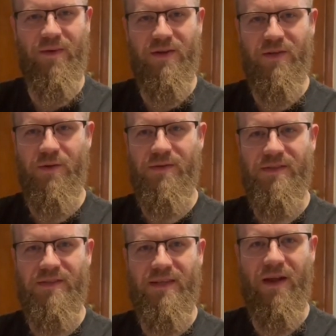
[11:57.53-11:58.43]

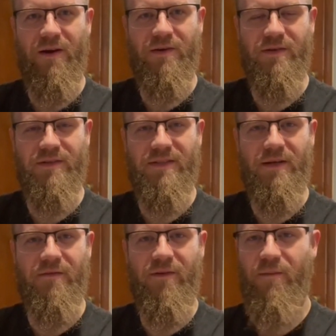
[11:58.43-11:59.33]
shows characters that
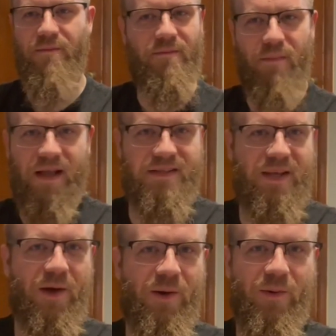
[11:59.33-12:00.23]
are from
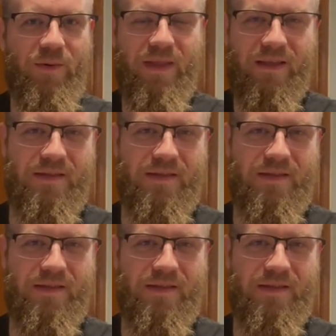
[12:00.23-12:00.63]
Mexico with like the